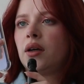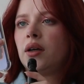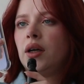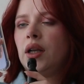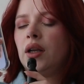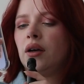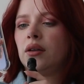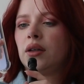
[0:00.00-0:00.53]

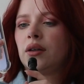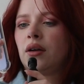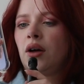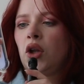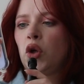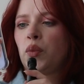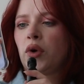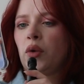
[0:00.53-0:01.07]
Another
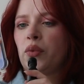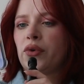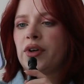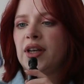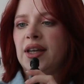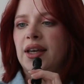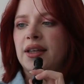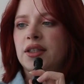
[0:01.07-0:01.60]
Colourpop
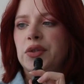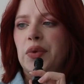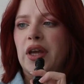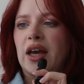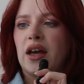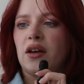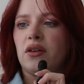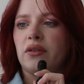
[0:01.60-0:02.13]
release. We
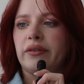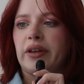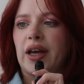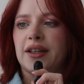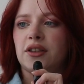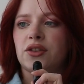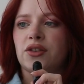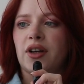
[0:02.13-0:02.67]
have
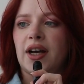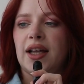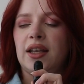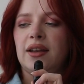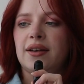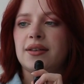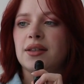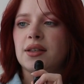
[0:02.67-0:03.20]
extra
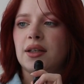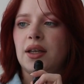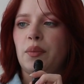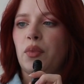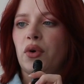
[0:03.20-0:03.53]
Luxe lip